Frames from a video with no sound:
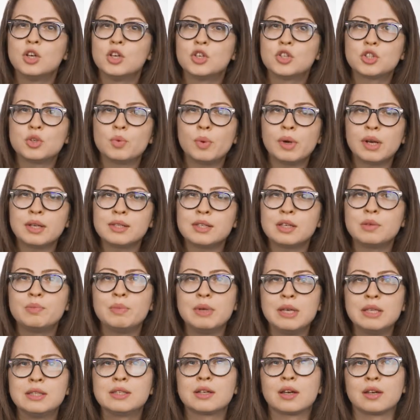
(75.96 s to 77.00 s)
So what does it
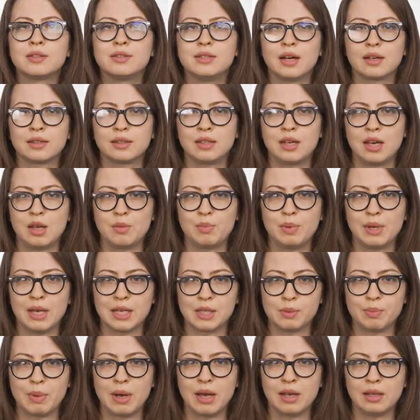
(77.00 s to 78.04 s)
mean to conduct an
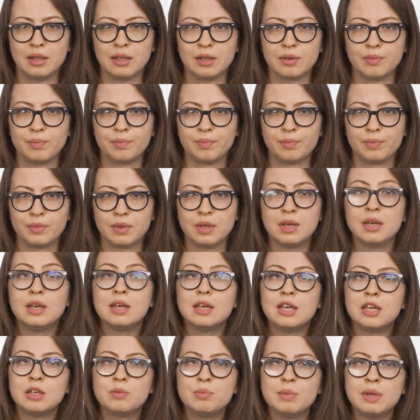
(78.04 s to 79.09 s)
APS pilot?
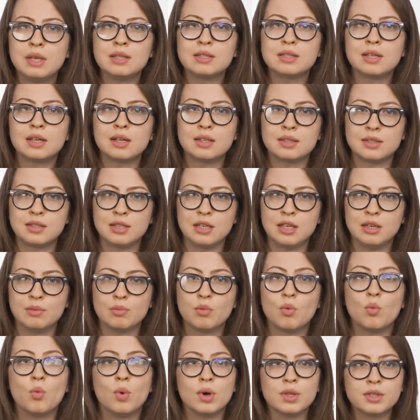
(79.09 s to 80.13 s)
It means that a team,
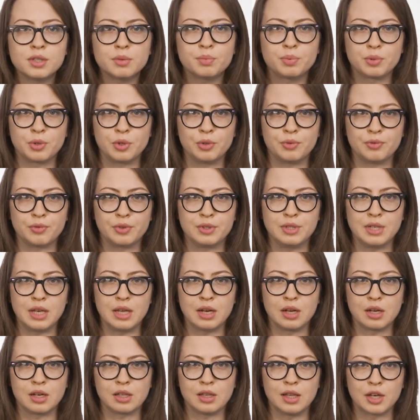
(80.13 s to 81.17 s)
once approved for
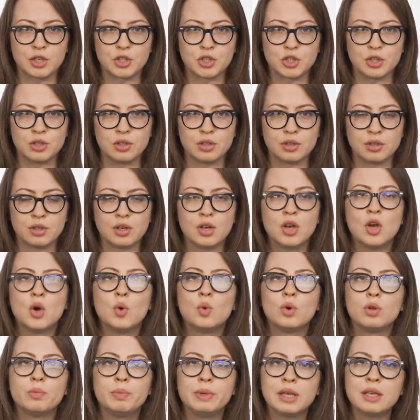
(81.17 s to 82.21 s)
data collection,
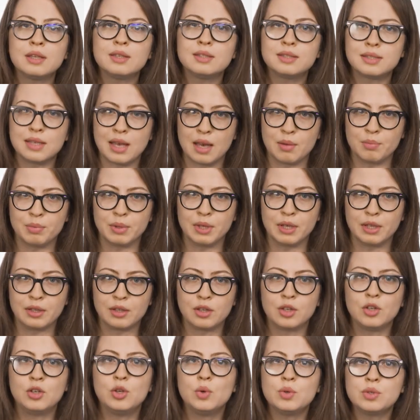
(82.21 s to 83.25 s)
will begin sampling
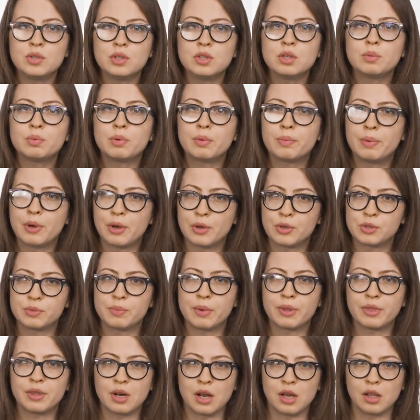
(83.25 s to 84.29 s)
using the proposed
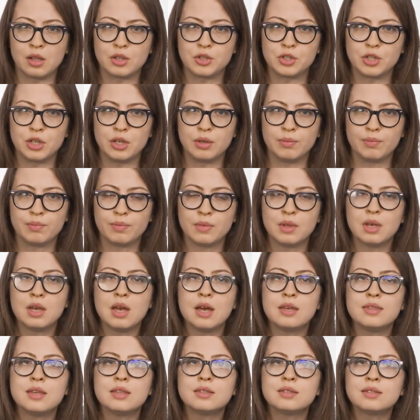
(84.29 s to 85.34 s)
methodology,
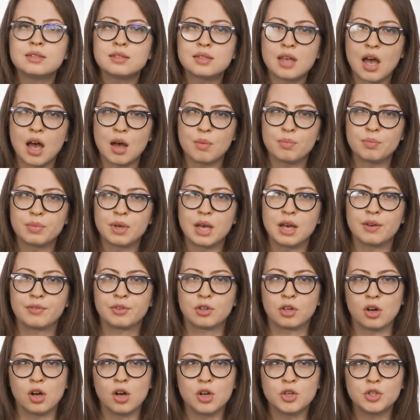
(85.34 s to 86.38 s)
and then stop after
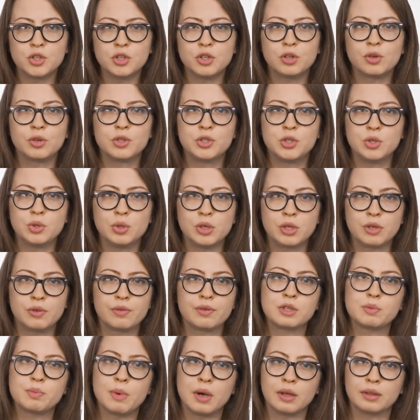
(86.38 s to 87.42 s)
100 or 200
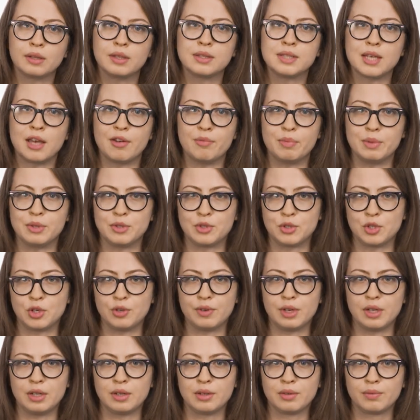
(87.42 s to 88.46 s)
respondents have been
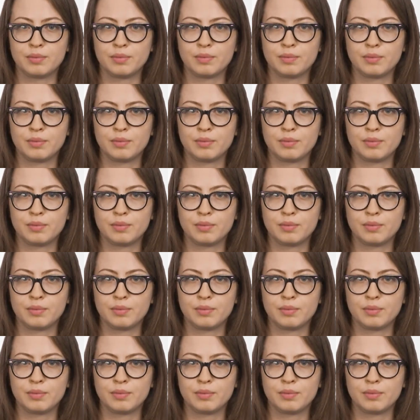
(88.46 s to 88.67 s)
surveyed.